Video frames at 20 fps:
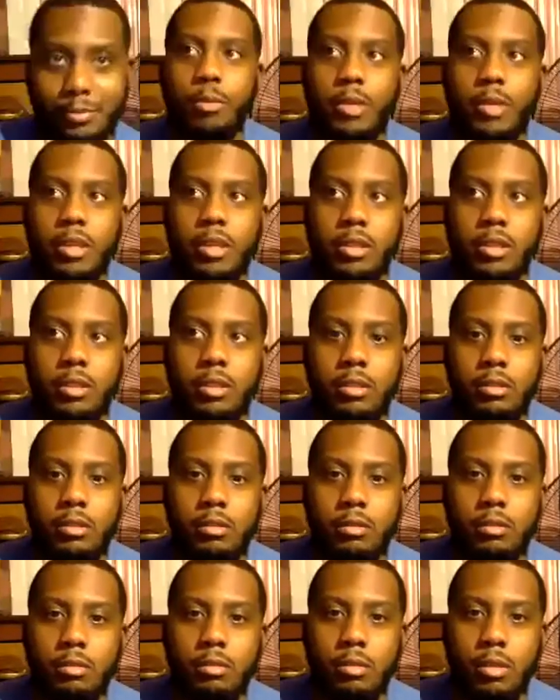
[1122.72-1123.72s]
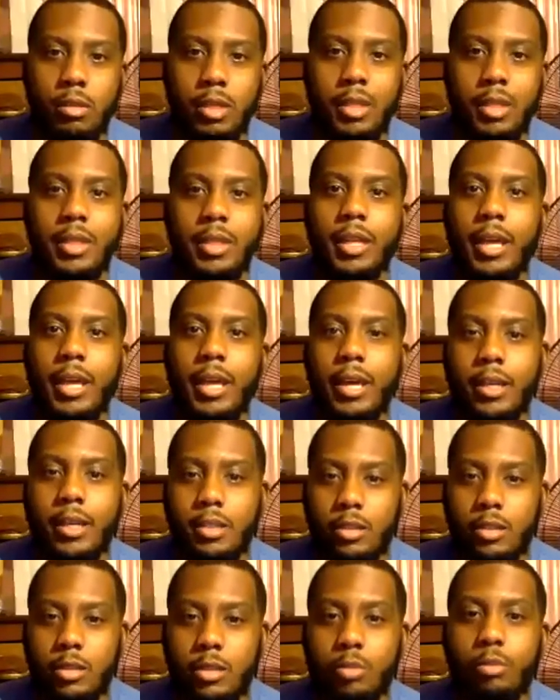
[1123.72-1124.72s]
be the
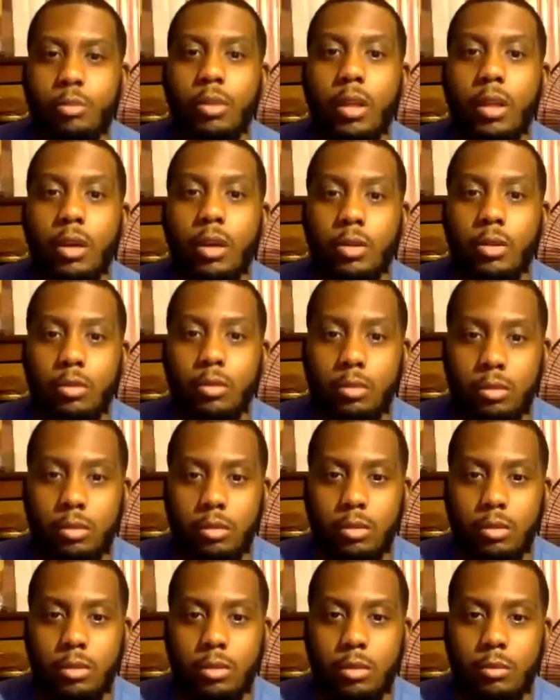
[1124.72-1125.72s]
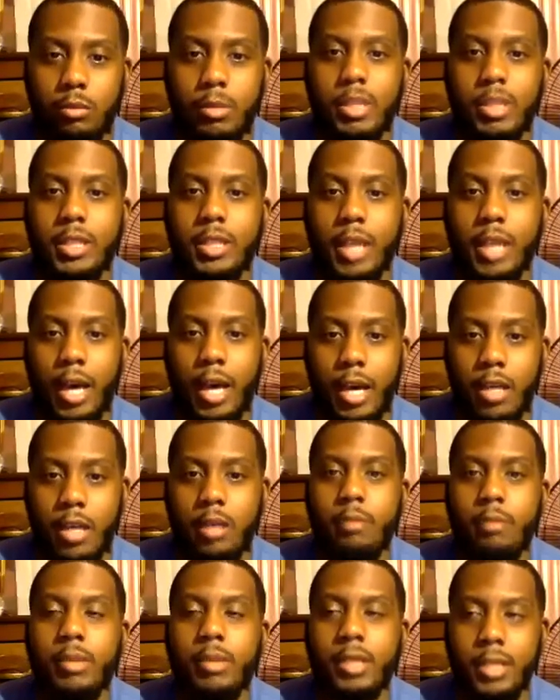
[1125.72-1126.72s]
next to blow beside
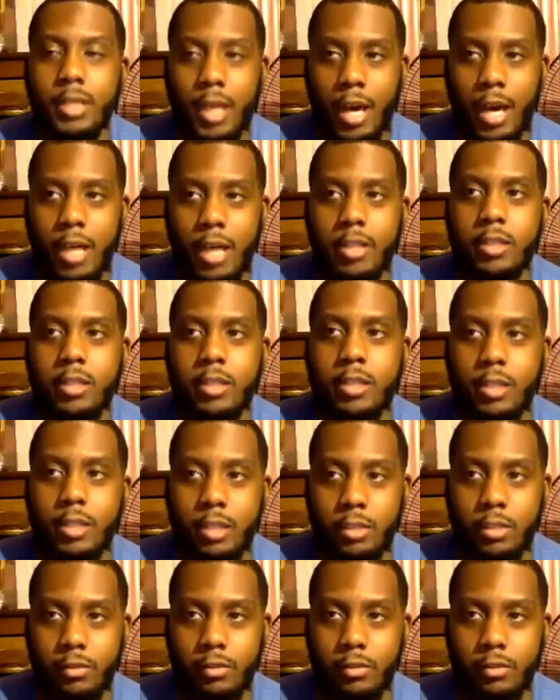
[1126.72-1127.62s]
yourself?